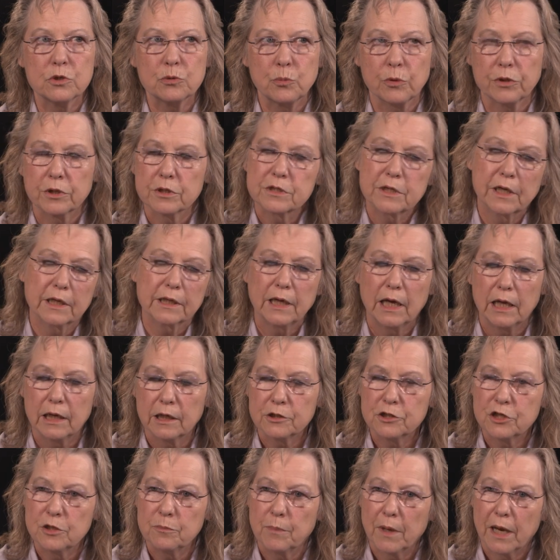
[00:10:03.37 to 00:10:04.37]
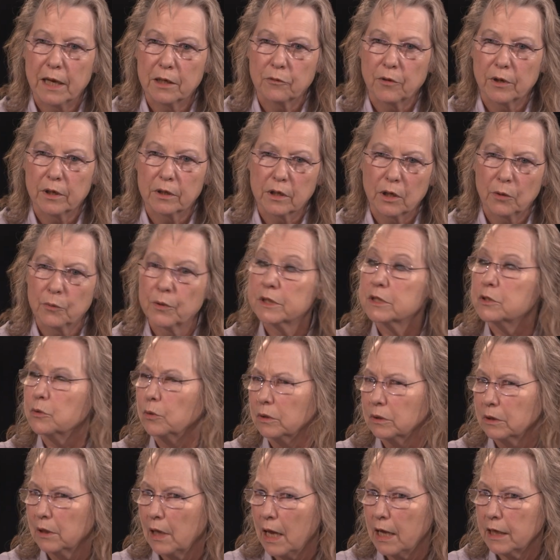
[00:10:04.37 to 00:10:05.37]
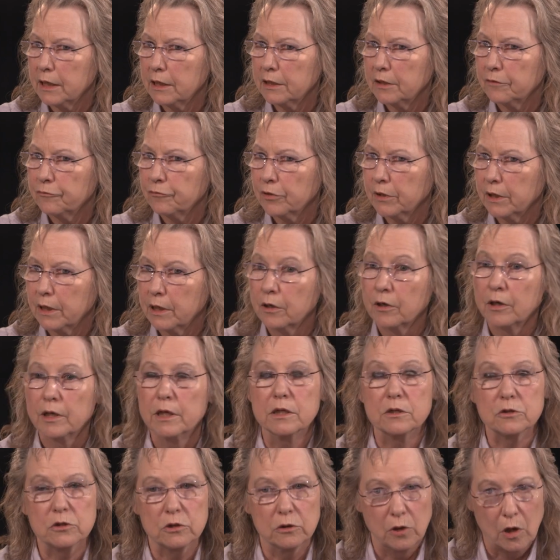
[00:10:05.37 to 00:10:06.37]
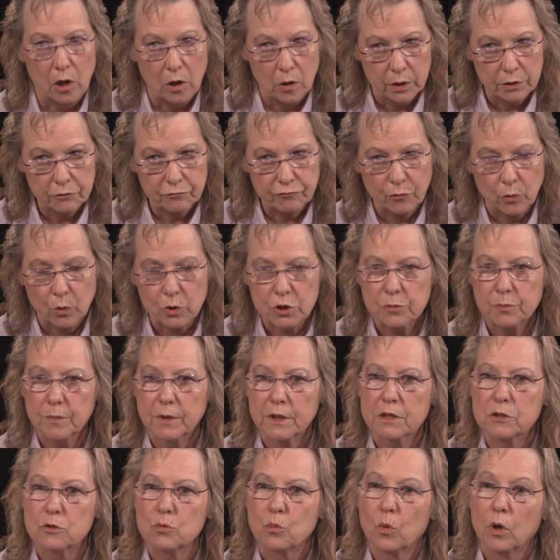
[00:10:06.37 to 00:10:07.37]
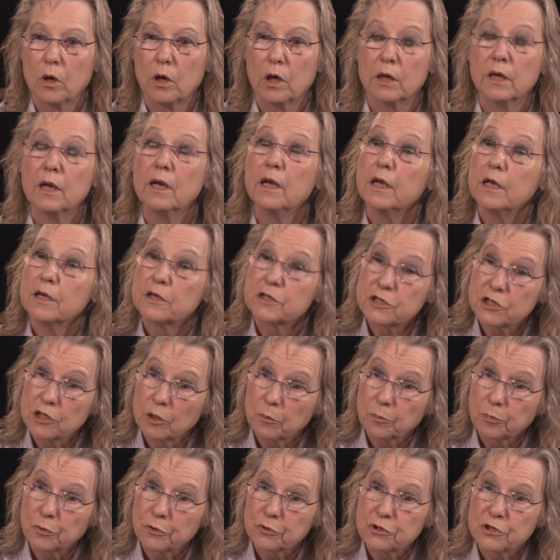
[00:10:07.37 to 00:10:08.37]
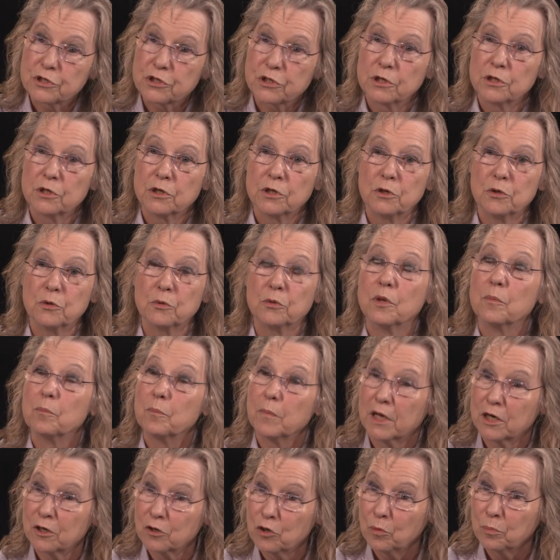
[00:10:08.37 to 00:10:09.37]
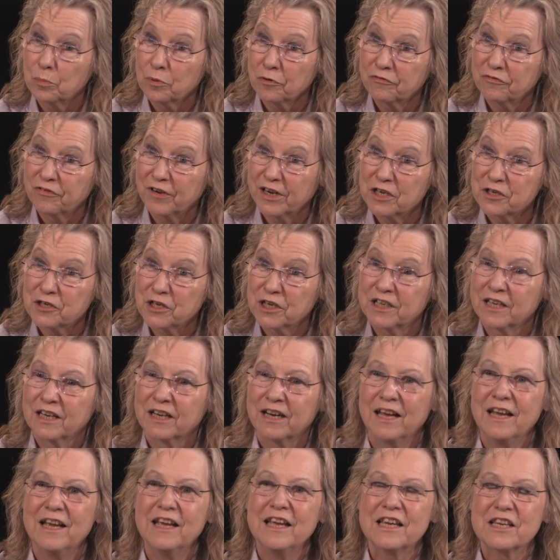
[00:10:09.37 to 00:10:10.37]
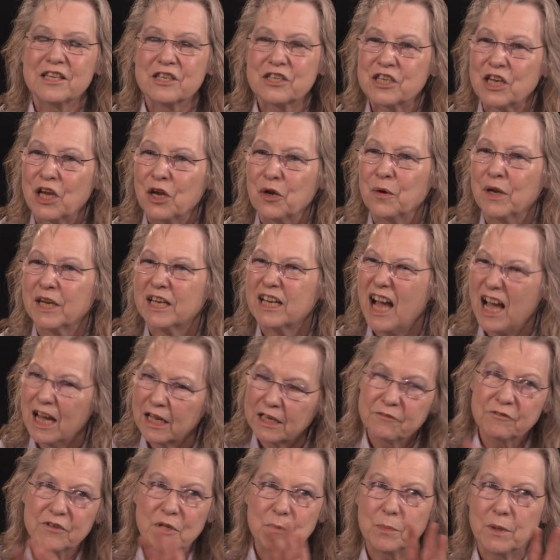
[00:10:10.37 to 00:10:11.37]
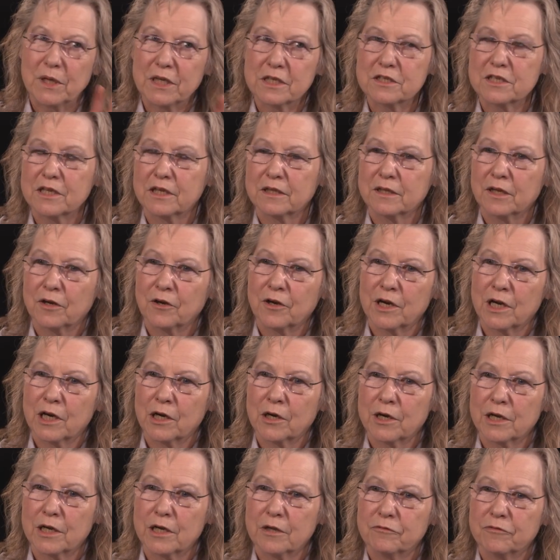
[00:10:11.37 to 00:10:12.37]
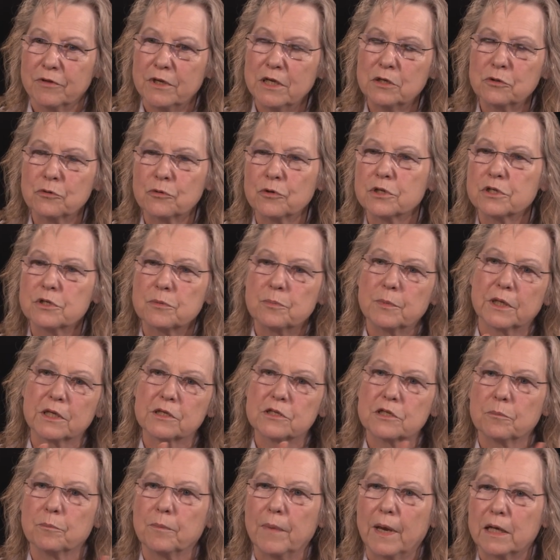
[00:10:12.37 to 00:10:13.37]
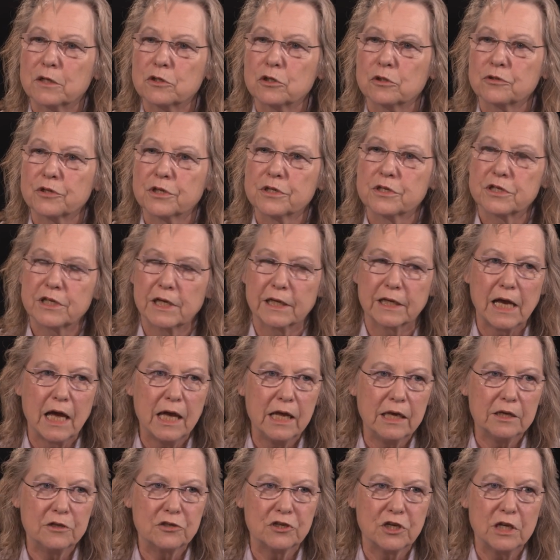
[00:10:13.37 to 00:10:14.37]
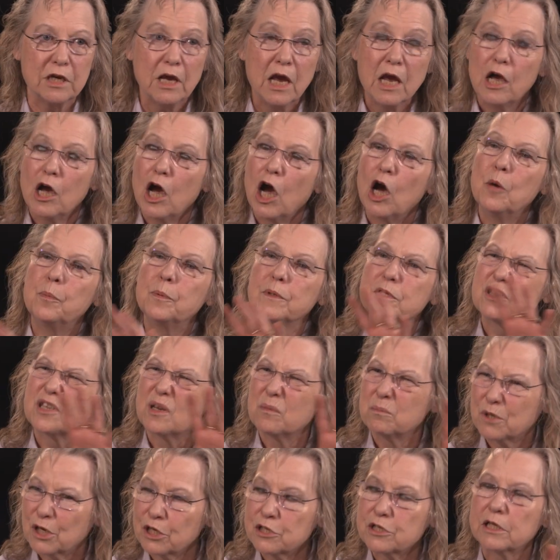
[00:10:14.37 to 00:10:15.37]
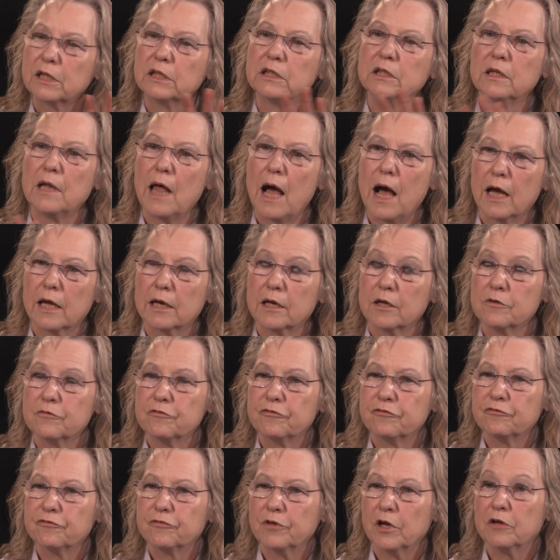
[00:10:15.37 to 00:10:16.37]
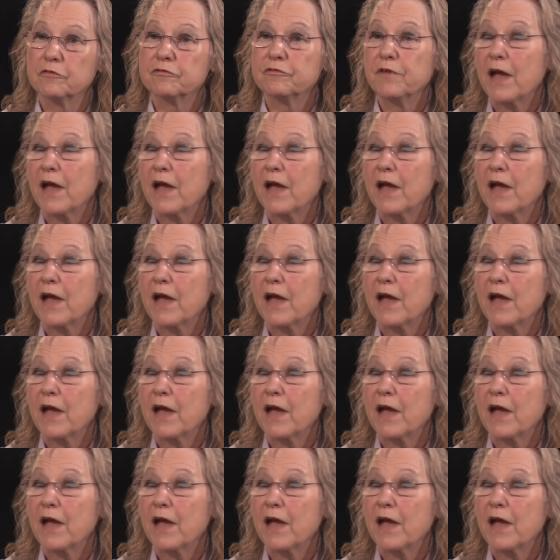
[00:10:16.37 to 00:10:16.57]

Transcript: with a psychology background go into a lot of different areas. Law enforcement is one, some pursue the medical profession. So it kind of depends on their area of interest because a bachelor's in psychology opens up just just a lot of, of